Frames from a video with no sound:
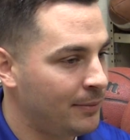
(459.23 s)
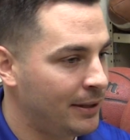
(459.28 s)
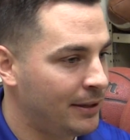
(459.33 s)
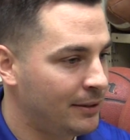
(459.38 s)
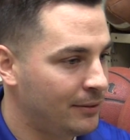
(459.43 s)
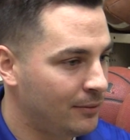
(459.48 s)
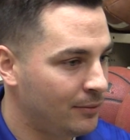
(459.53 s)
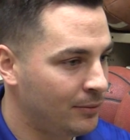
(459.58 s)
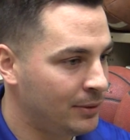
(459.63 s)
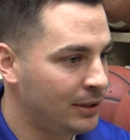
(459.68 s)

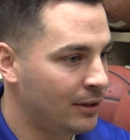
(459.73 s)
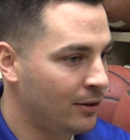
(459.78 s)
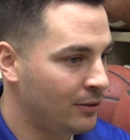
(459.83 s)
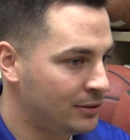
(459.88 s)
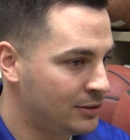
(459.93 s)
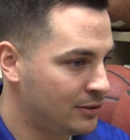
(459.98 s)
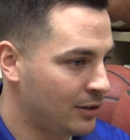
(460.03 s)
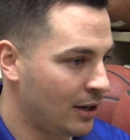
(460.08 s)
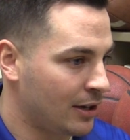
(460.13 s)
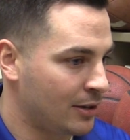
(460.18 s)
mean, we
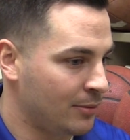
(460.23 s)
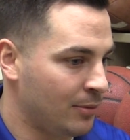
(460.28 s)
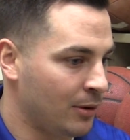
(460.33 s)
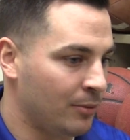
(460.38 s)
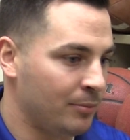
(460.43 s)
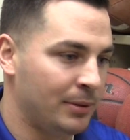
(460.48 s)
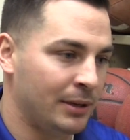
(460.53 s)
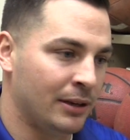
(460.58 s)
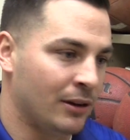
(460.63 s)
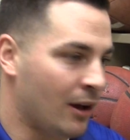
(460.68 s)
always talk
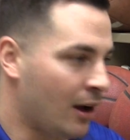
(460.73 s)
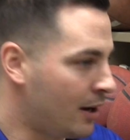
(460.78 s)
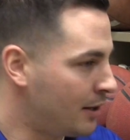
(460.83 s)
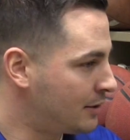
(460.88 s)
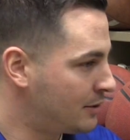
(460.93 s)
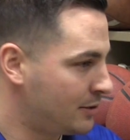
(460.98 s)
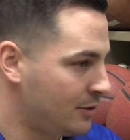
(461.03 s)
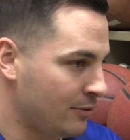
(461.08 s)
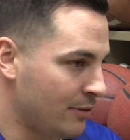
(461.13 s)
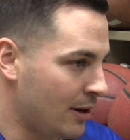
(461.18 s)
about being
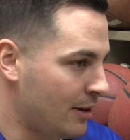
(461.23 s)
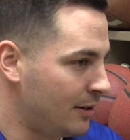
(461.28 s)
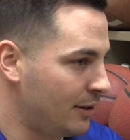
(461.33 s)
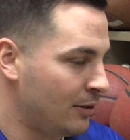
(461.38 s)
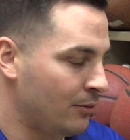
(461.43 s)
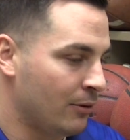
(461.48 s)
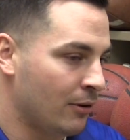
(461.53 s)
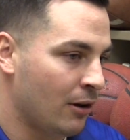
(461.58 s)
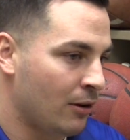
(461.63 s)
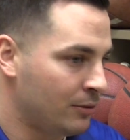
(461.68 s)
honest around
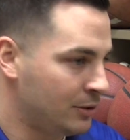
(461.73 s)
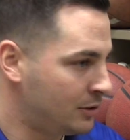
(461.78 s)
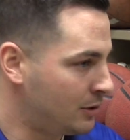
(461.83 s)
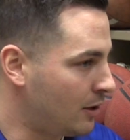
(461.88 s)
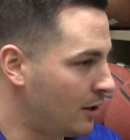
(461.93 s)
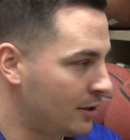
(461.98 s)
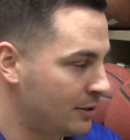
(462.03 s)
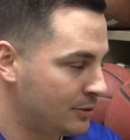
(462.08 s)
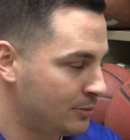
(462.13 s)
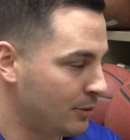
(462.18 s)
here. We're always
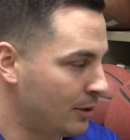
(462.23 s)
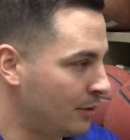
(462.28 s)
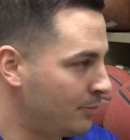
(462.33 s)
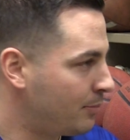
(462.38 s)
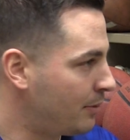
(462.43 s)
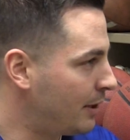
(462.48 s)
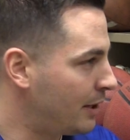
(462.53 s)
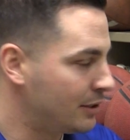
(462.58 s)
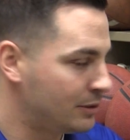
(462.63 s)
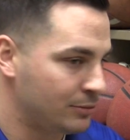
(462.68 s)
honest with our
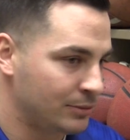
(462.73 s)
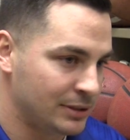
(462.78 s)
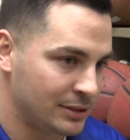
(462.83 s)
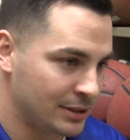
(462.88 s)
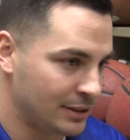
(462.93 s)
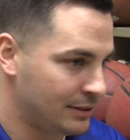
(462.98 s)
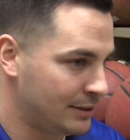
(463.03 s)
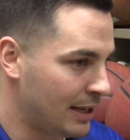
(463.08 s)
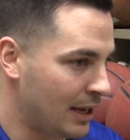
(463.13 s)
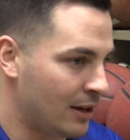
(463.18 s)
players. We
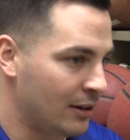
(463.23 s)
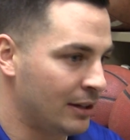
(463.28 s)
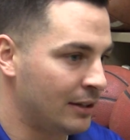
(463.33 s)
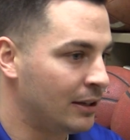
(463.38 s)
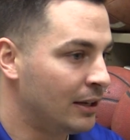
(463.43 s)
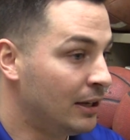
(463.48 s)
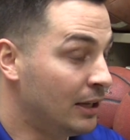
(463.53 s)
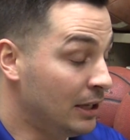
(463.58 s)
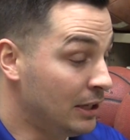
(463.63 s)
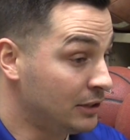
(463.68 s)
sit down
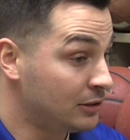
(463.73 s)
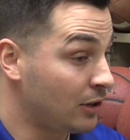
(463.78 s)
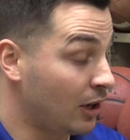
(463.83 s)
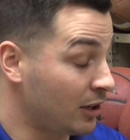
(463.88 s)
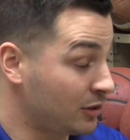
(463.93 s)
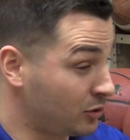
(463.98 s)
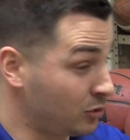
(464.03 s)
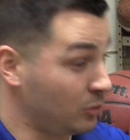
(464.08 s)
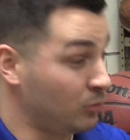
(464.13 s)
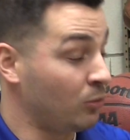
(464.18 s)
and
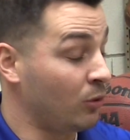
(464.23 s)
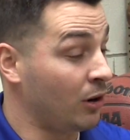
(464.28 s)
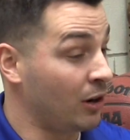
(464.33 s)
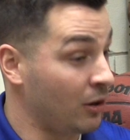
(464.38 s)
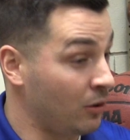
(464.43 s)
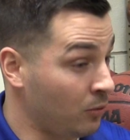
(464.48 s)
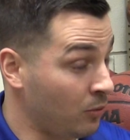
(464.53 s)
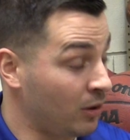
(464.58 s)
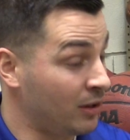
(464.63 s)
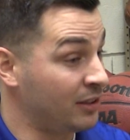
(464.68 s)
talk to them one
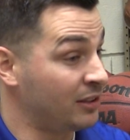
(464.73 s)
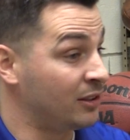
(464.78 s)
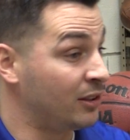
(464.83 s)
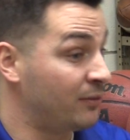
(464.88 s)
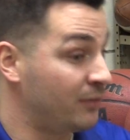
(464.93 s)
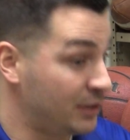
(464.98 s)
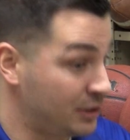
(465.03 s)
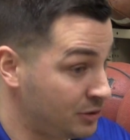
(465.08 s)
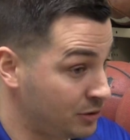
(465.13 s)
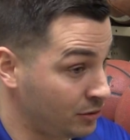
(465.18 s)
on one
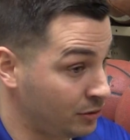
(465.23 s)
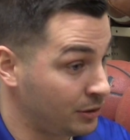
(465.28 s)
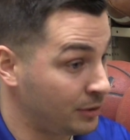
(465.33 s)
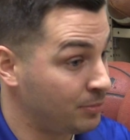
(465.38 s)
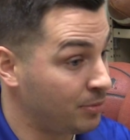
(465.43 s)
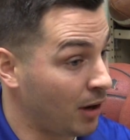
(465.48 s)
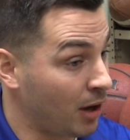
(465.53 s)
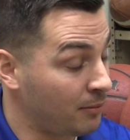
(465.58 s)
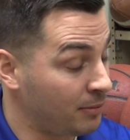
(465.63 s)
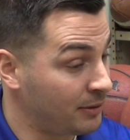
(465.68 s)
individually,
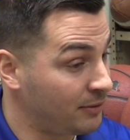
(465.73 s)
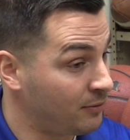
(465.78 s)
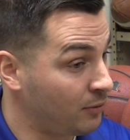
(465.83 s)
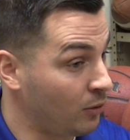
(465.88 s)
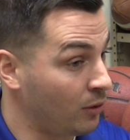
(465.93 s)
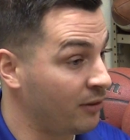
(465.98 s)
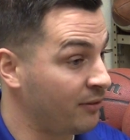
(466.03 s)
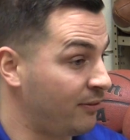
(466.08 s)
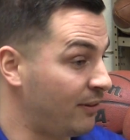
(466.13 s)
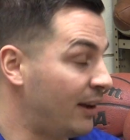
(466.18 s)
probably
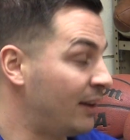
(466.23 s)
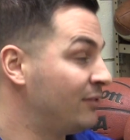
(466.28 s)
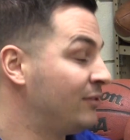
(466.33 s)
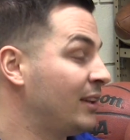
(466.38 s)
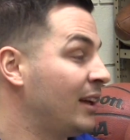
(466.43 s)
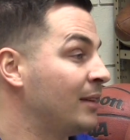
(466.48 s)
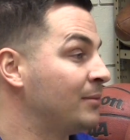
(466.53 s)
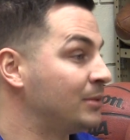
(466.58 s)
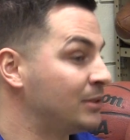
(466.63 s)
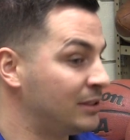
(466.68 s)
four or five
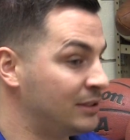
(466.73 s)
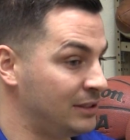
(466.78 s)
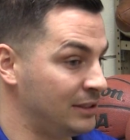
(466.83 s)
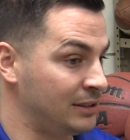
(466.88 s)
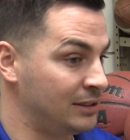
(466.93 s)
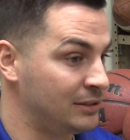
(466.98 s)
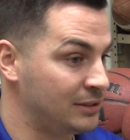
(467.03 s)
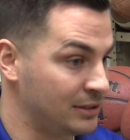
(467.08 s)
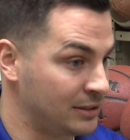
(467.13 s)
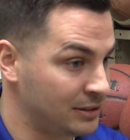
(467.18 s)
times a
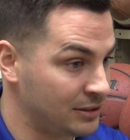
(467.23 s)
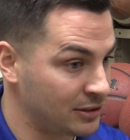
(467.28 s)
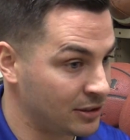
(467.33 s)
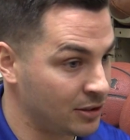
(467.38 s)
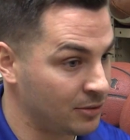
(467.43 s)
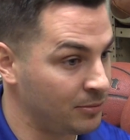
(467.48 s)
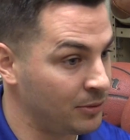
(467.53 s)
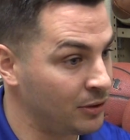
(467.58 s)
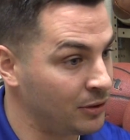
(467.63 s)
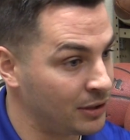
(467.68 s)
season to
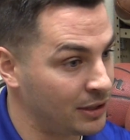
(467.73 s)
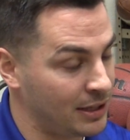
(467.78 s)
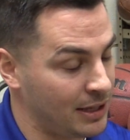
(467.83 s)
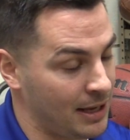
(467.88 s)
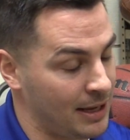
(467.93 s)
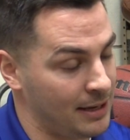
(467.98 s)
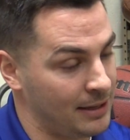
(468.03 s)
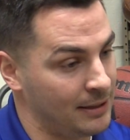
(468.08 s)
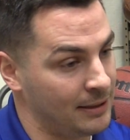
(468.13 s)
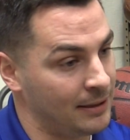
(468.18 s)

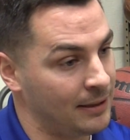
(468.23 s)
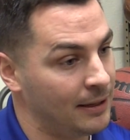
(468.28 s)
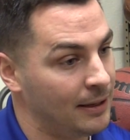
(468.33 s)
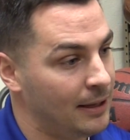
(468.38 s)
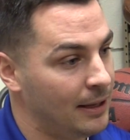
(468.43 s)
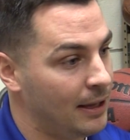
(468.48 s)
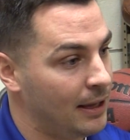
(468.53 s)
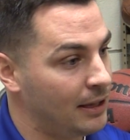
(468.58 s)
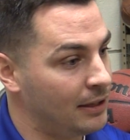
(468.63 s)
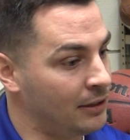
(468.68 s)
communicate. And
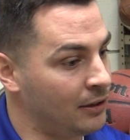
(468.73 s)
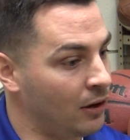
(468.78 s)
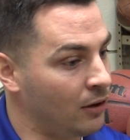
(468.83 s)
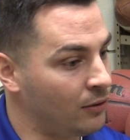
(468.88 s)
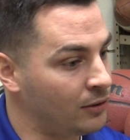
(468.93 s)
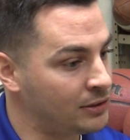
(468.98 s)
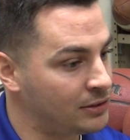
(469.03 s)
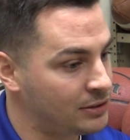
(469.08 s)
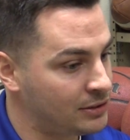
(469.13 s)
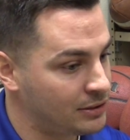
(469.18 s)
you
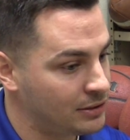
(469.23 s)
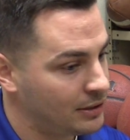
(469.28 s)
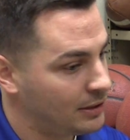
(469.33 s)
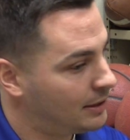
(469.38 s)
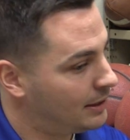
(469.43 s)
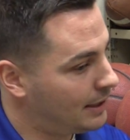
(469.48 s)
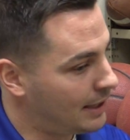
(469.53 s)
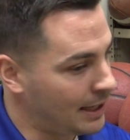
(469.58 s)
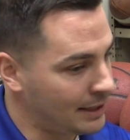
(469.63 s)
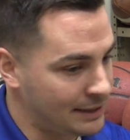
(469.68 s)
know, it's
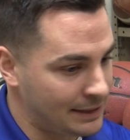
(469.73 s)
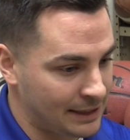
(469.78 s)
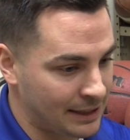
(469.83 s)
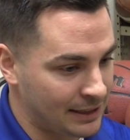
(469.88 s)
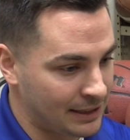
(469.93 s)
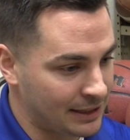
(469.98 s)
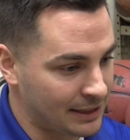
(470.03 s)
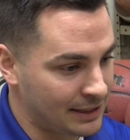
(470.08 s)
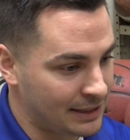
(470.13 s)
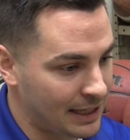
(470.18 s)
at the
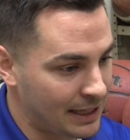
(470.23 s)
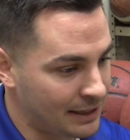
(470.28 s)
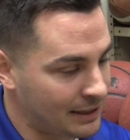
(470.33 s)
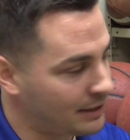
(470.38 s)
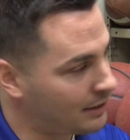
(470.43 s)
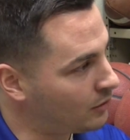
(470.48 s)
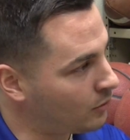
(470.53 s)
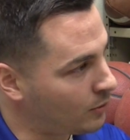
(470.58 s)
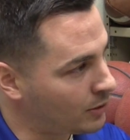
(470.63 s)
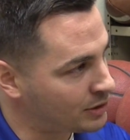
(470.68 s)
end of the day,
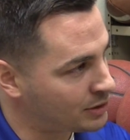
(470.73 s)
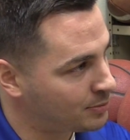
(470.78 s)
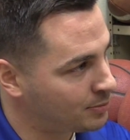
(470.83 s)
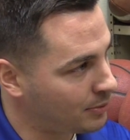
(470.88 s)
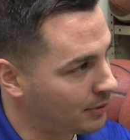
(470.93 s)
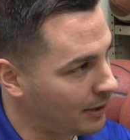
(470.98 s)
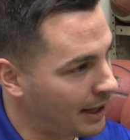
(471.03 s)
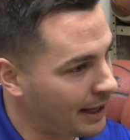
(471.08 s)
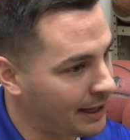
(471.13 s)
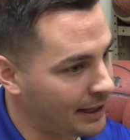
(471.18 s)
they're the ones
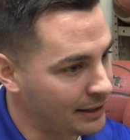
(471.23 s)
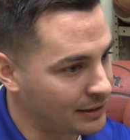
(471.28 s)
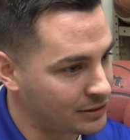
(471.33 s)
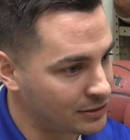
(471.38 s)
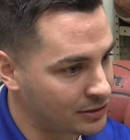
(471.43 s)
playing.